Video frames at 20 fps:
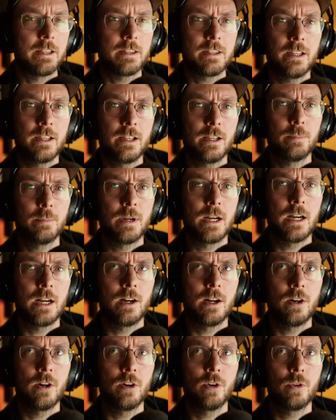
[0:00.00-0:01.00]
think
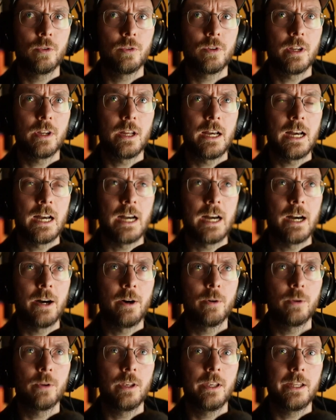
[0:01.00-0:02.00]
about
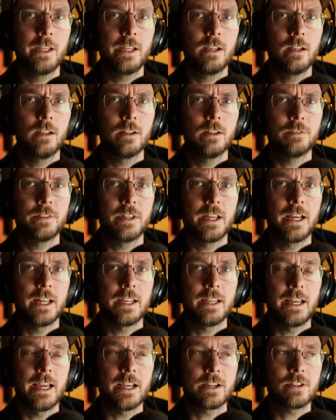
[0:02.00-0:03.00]
how little of
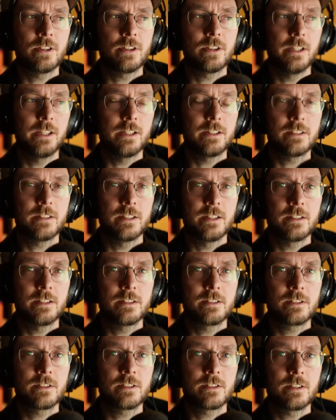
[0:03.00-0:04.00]
that actually
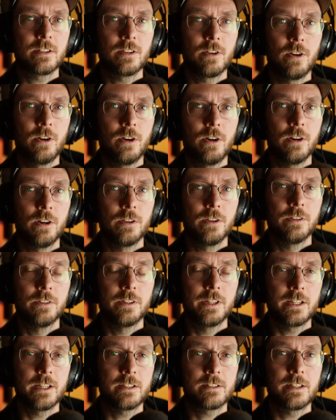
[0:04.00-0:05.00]
exists on
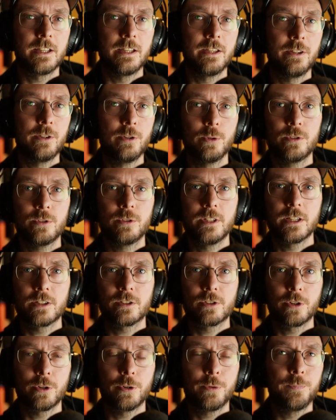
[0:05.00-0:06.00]
extended
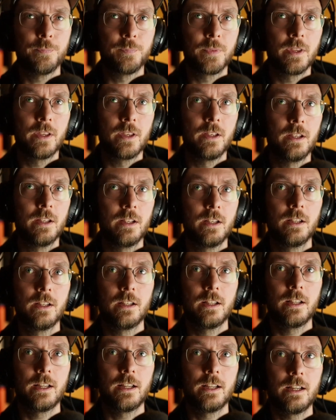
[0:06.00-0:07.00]
UTXO.
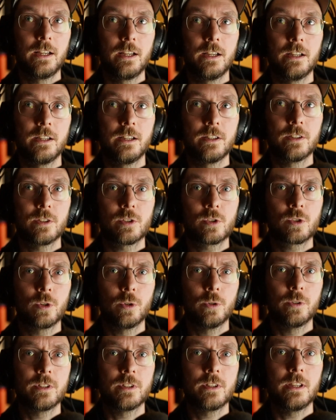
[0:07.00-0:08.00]

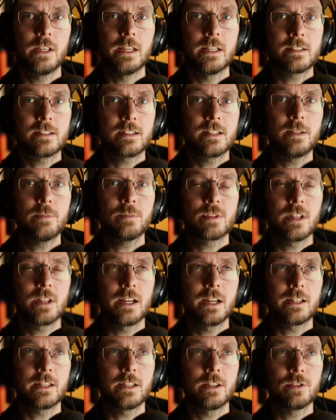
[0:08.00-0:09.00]
So it seems
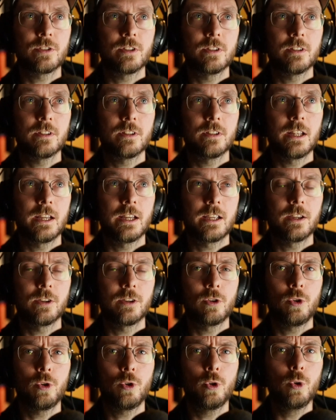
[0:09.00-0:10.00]
like there's a
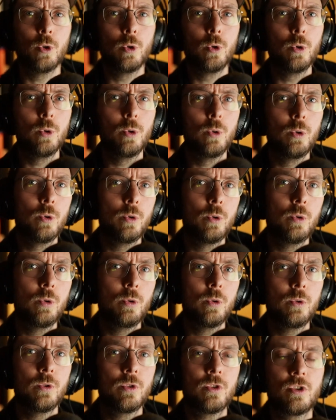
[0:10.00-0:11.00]

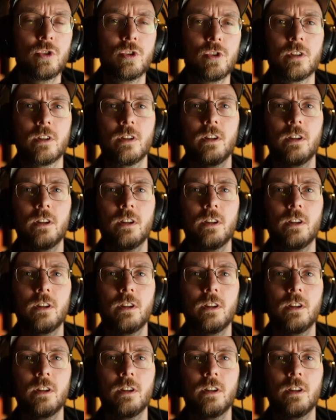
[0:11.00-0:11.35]
huge